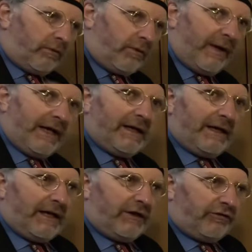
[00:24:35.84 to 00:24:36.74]

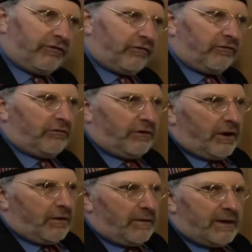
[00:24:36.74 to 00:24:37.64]
Quigleys,
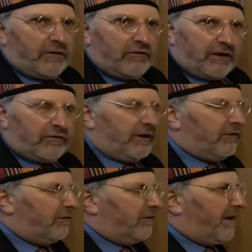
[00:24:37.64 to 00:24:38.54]
in the
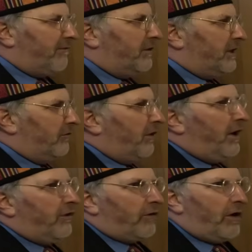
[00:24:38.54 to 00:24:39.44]
60s and 70s.
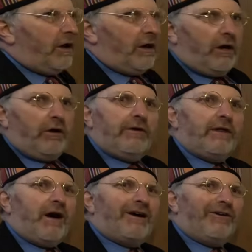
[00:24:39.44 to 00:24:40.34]
So a lot of
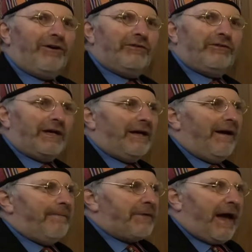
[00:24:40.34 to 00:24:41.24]
the archaeology
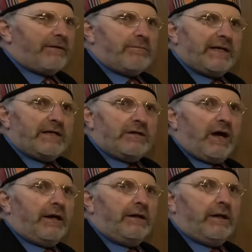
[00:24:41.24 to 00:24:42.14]
hadn't been
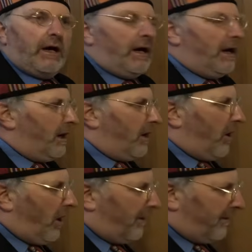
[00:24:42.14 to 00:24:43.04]
done
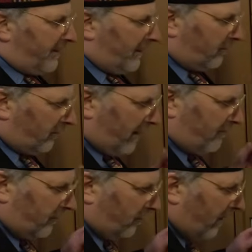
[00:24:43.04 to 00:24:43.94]
on things like,
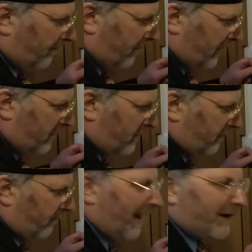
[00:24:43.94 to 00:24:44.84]
for example, the
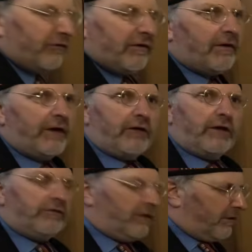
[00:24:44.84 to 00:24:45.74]
Indus Valley
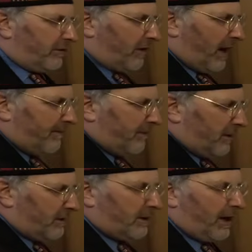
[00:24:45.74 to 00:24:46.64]
civilization at the time
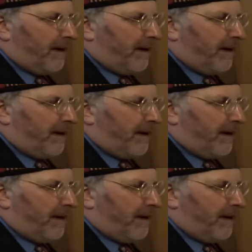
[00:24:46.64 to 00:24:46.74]
that